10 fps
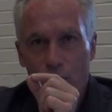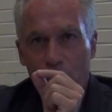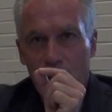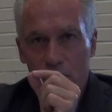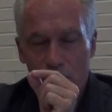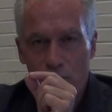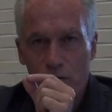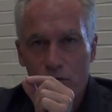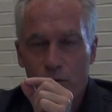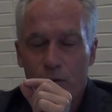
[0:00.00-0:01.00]
or
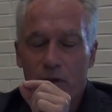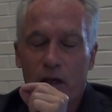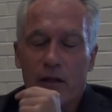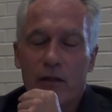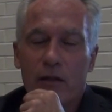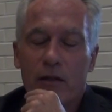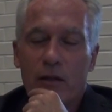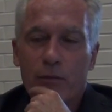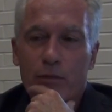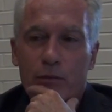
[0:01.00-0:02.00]
constitutionally
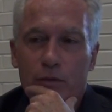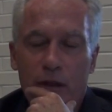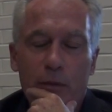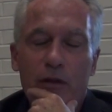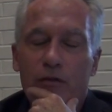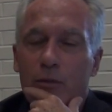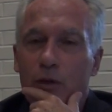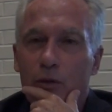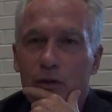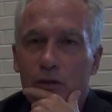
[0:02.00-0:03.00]
prohibited from
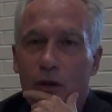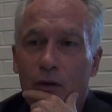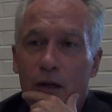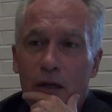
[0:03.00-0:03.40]
doing so.